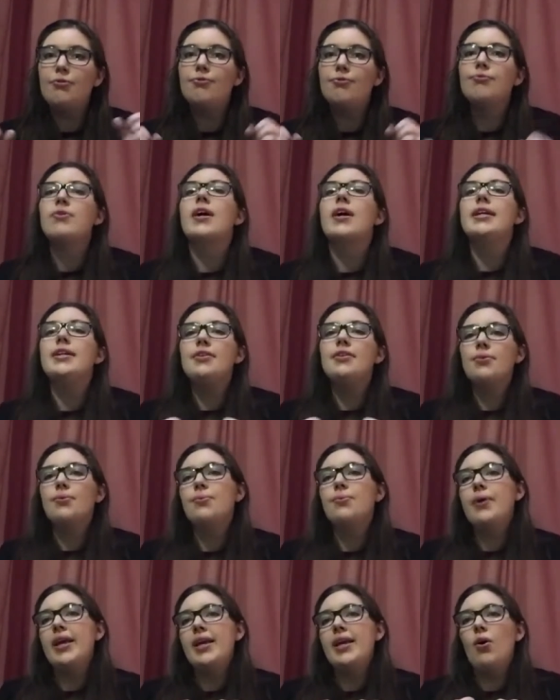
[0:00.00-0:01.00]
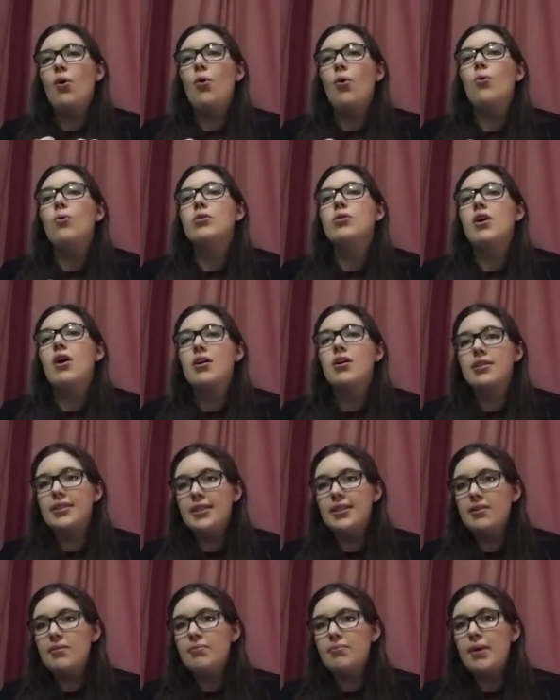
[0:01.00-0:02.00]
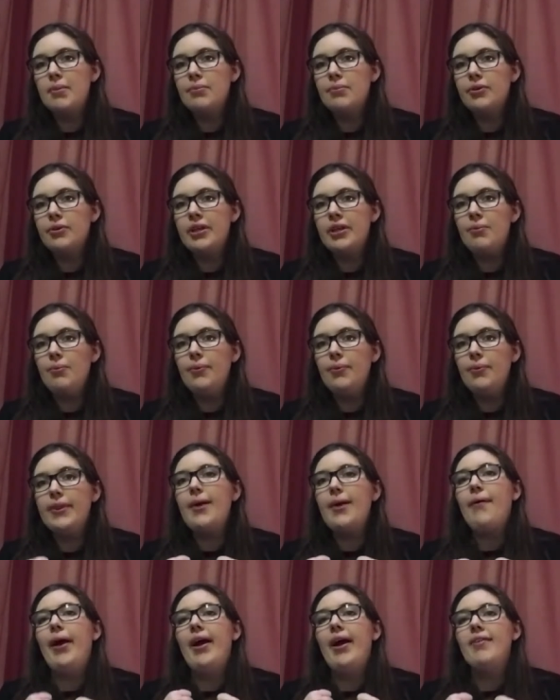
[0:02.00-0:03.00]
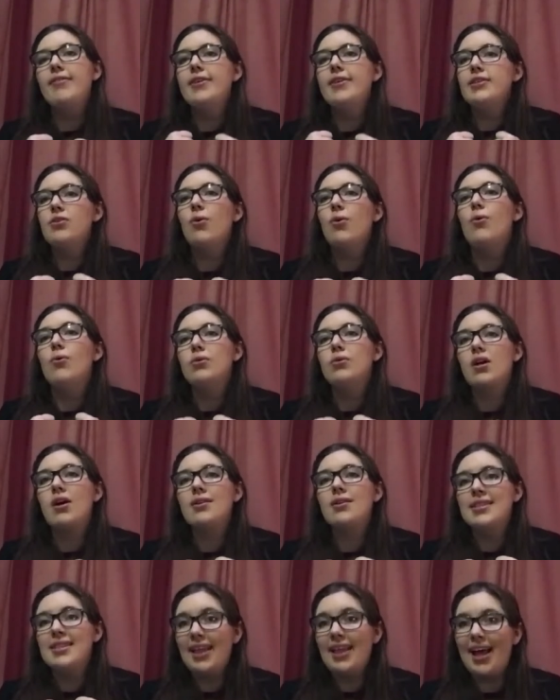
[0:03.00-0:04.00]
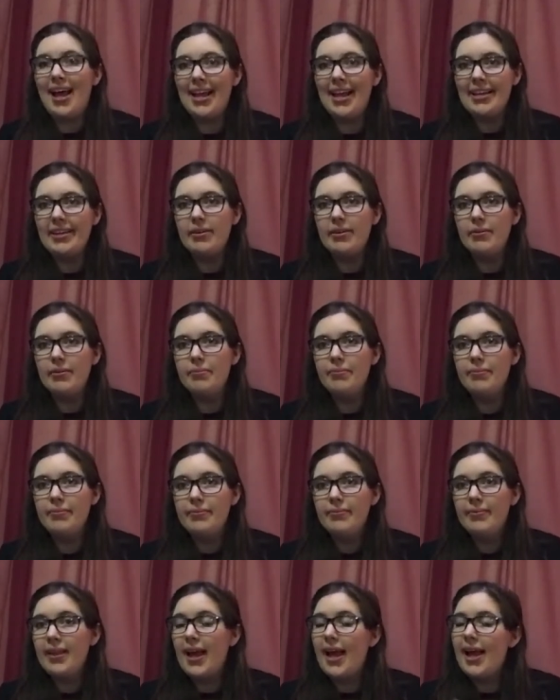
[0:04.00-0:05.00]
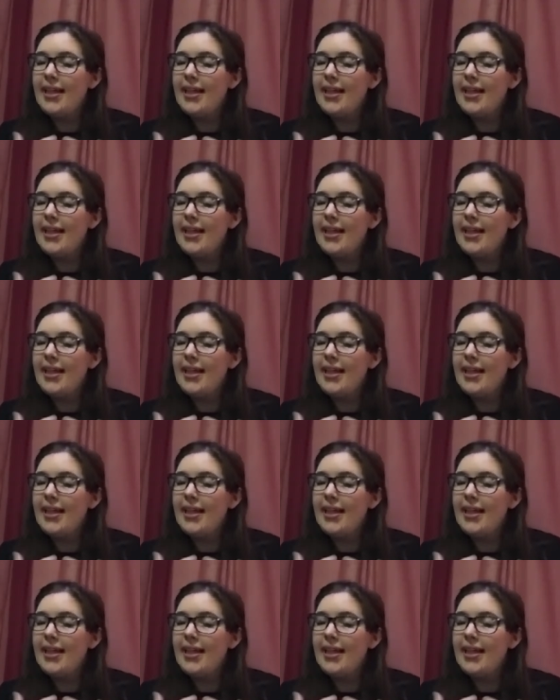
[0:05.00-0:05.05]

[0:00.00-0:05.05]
find a way to hold on to the memory without having to hold on to the item. I